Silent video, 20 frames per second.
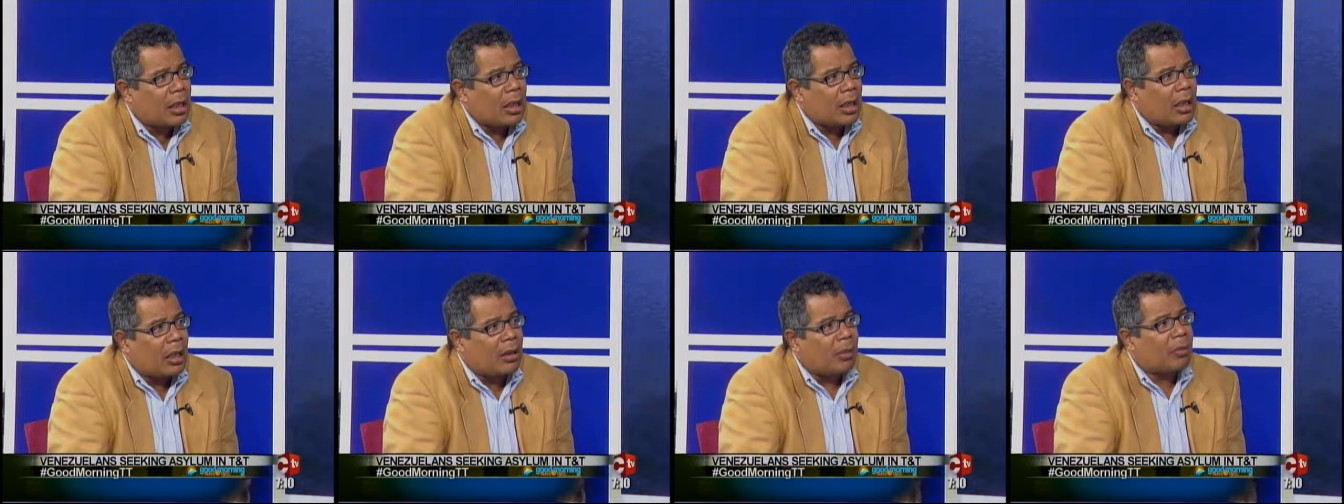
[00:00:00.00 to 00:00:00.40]

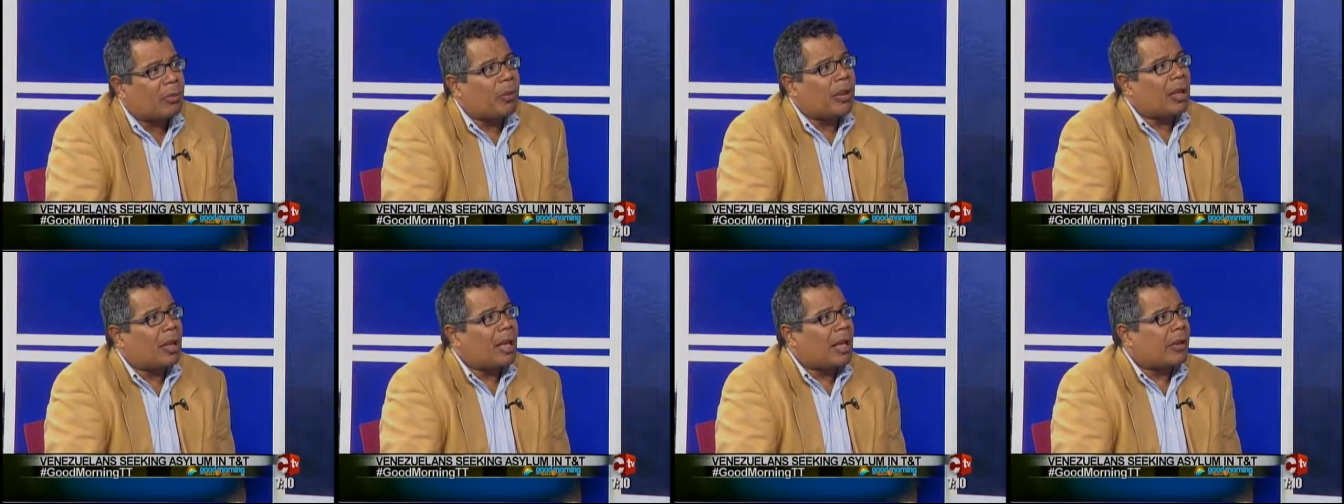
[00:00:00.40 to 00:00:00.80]
has
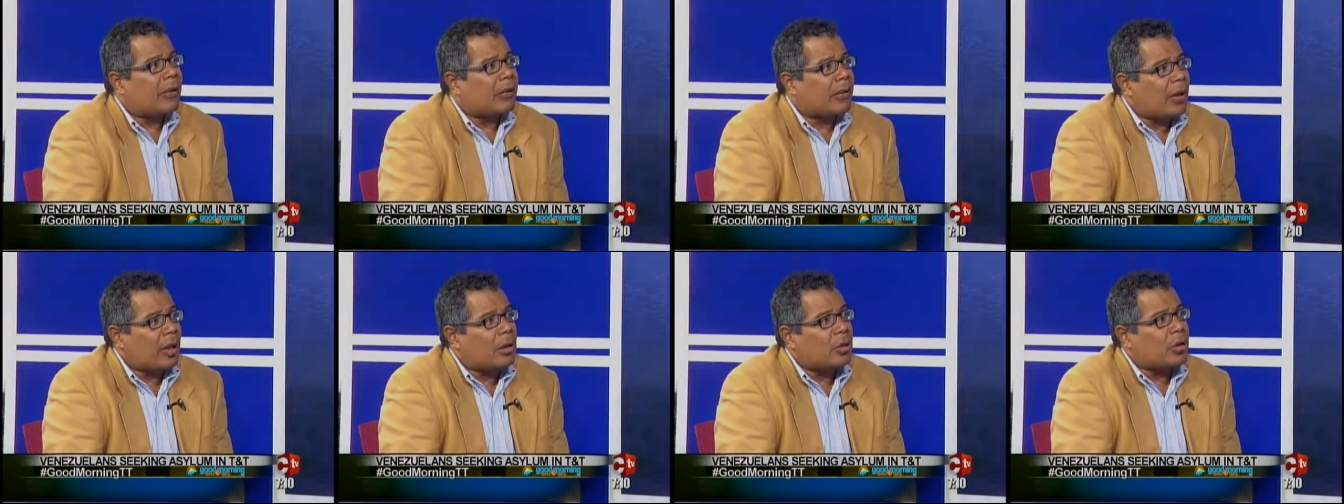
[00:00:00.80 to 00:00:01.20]
been
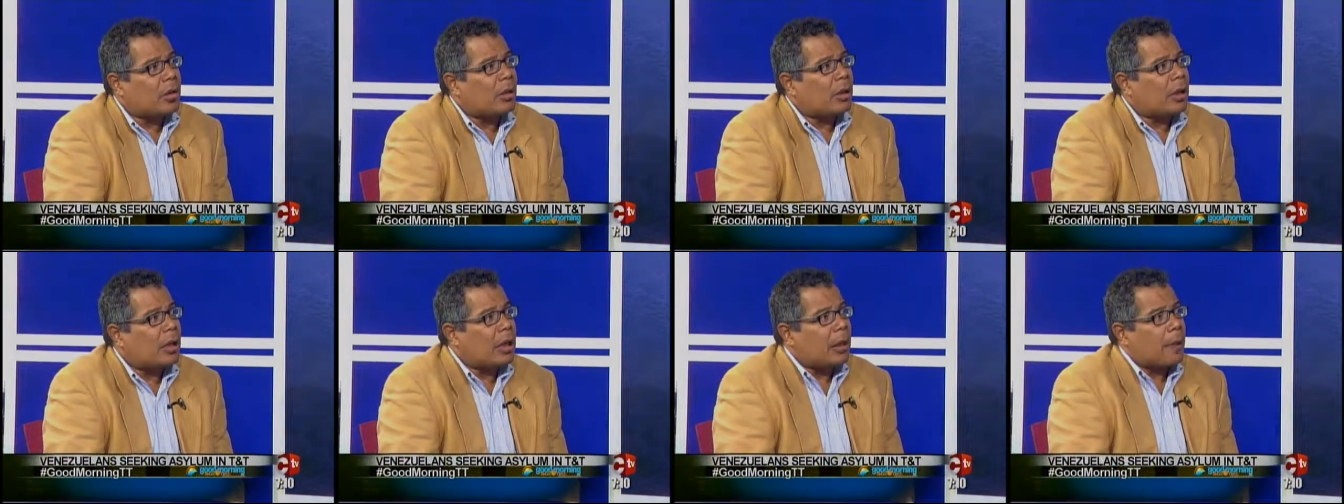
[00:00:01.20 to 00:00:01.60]

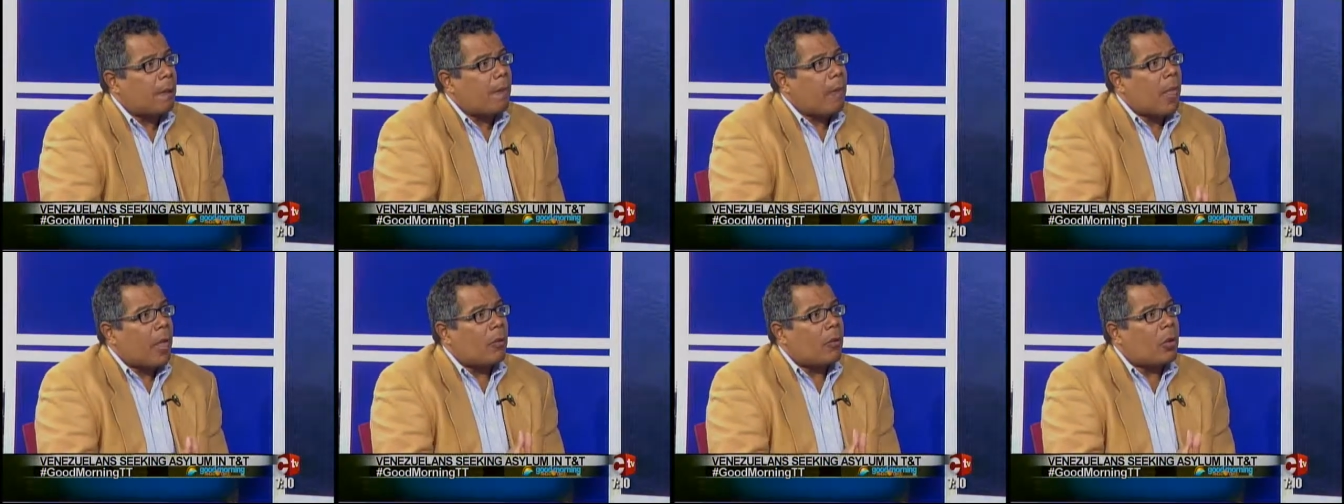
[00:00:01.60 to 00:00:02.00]
essentially
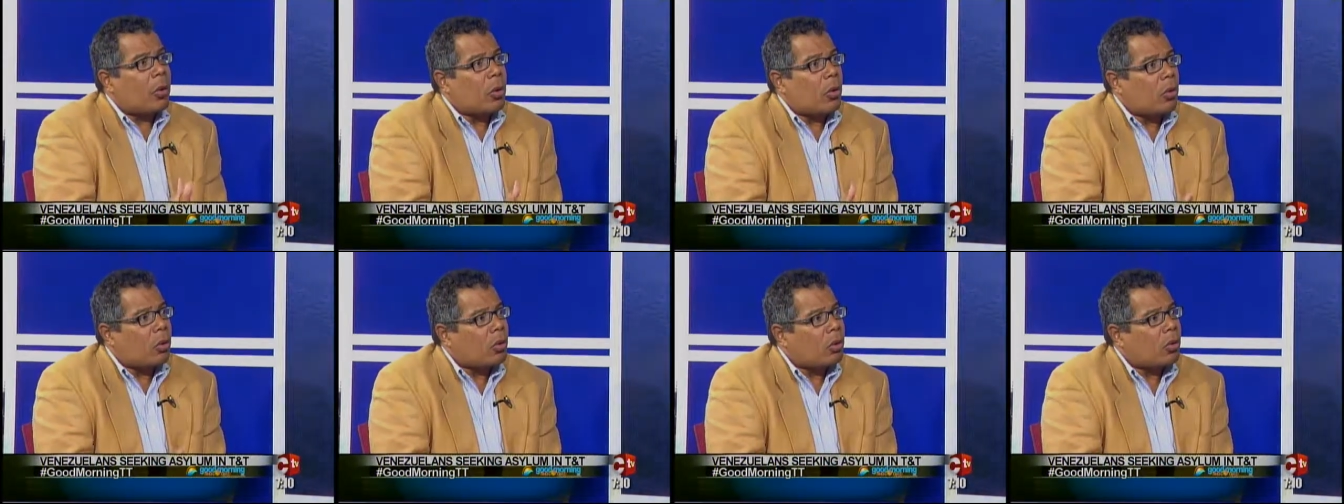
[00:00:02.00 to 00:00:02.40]

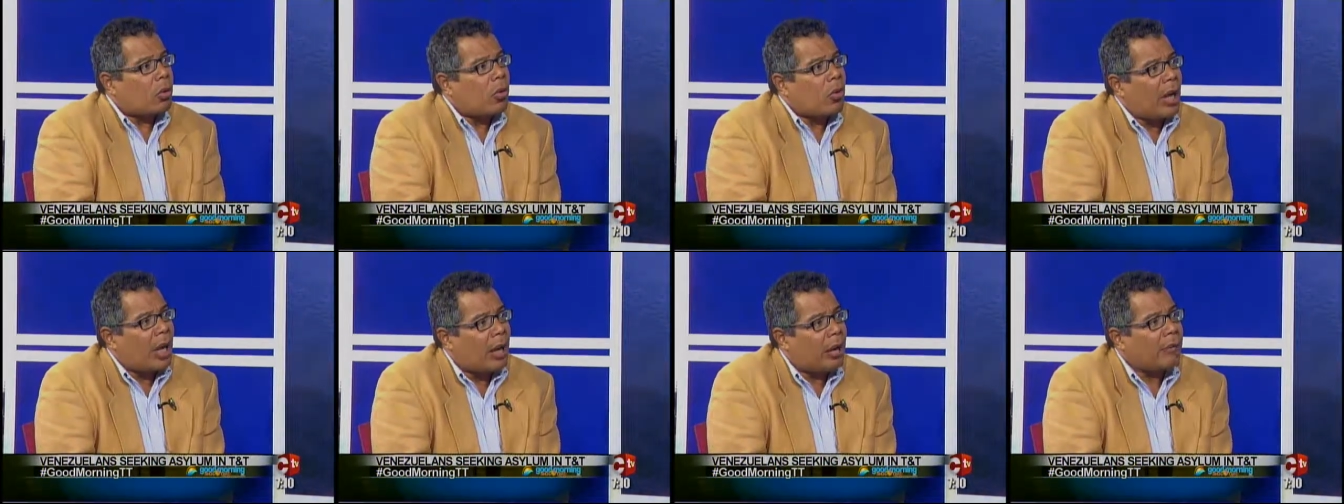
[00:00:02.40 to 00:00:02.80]
those who
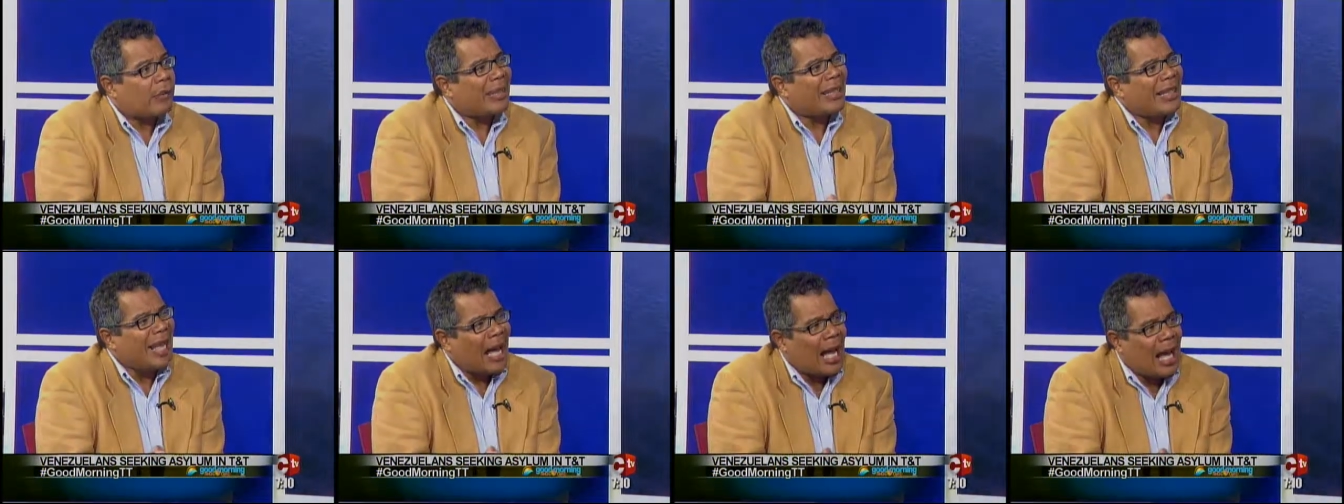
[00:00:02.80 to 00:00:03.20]
have
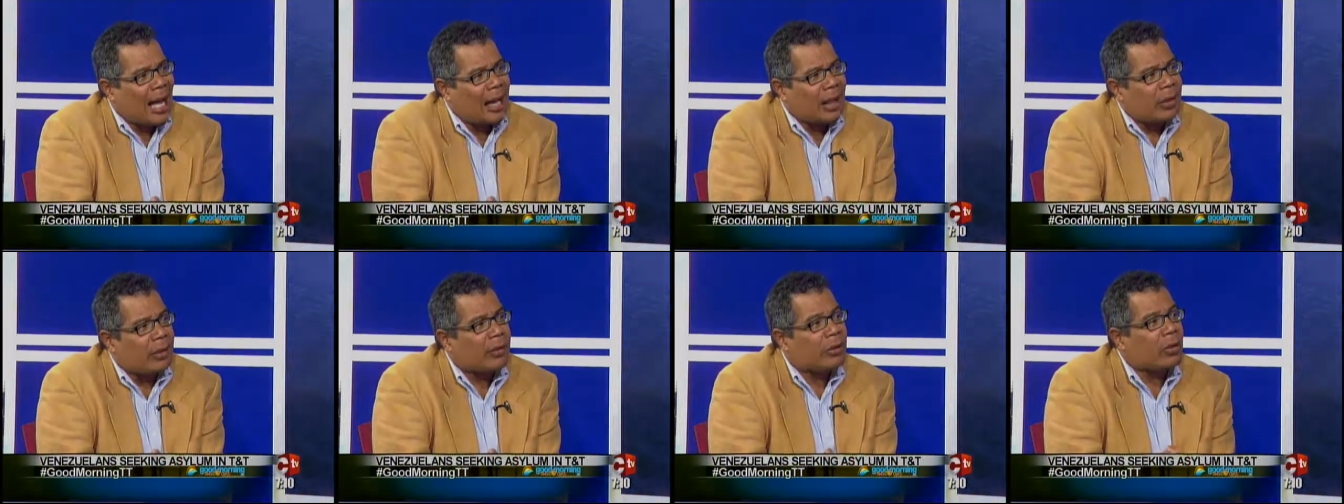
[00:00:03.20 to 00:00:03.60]

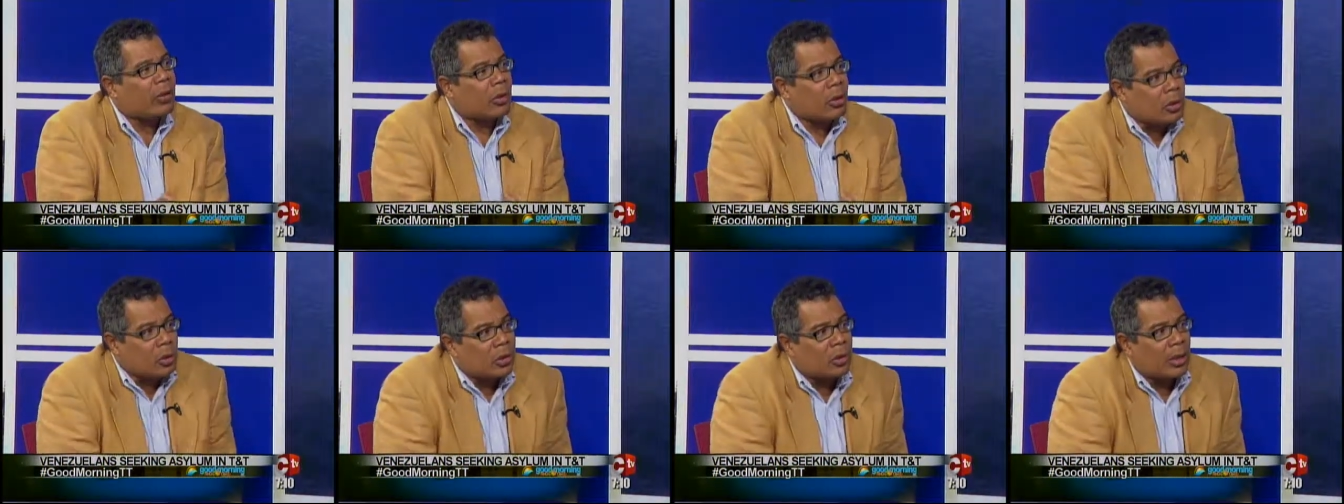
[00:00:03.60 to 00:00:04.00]
ties to
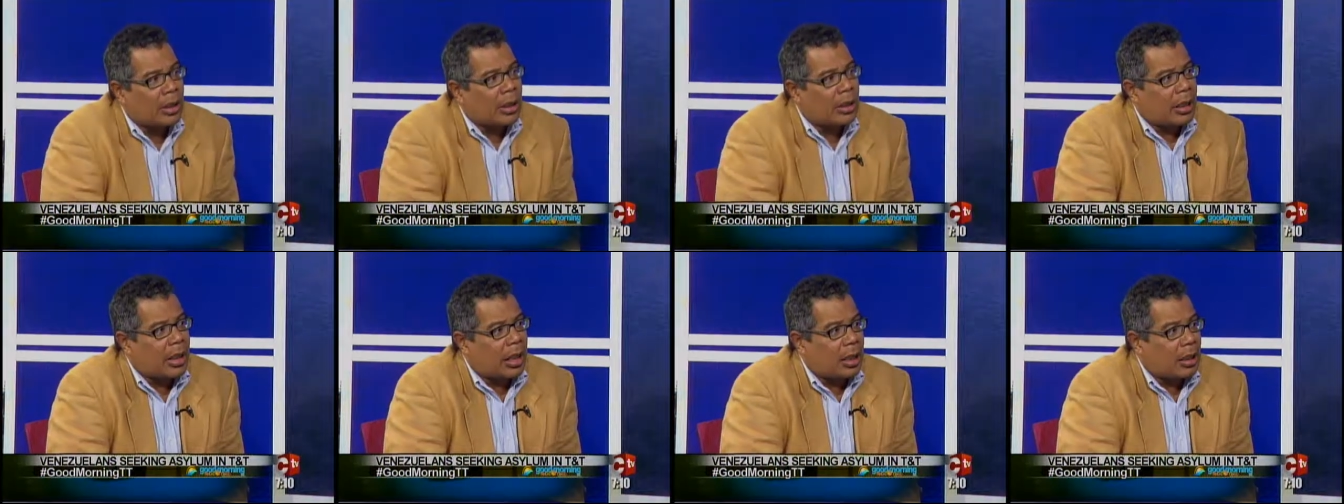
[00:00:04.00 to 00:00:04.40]

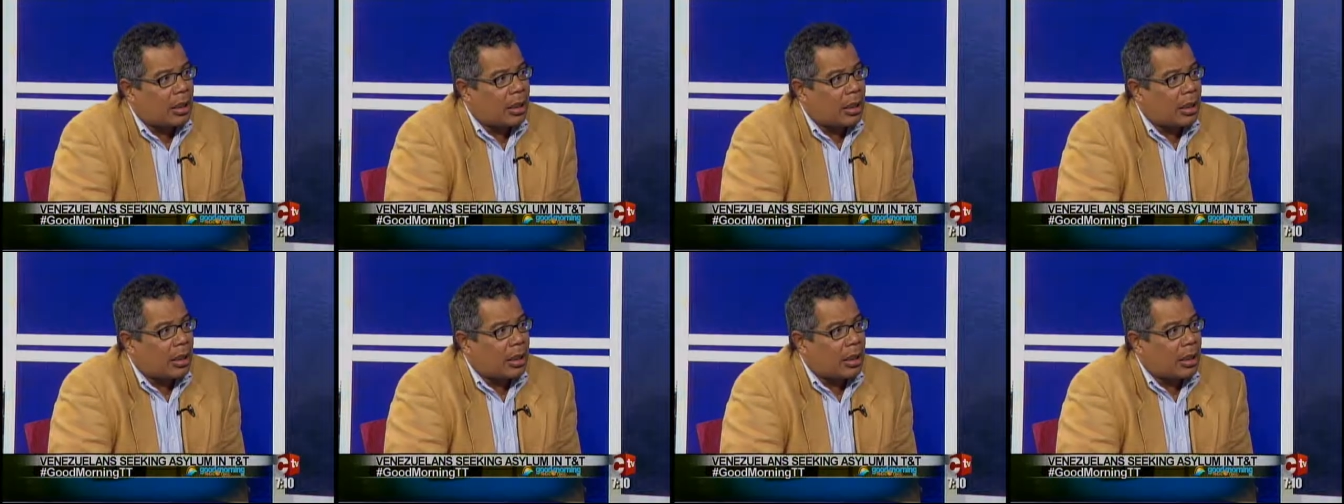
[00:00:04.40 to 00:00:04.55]
Trinidad.